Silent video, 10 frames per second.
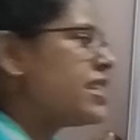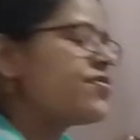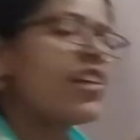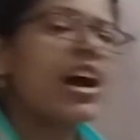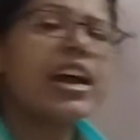
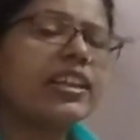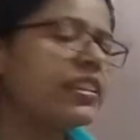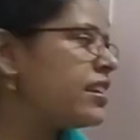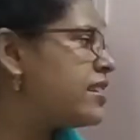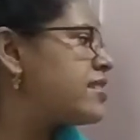define
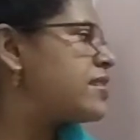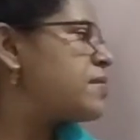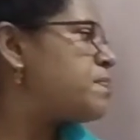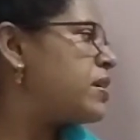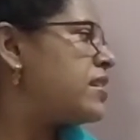this
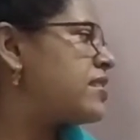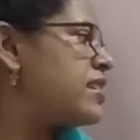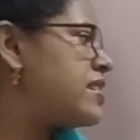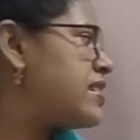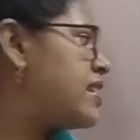simple
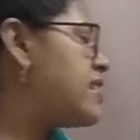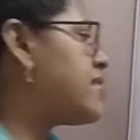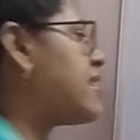sentence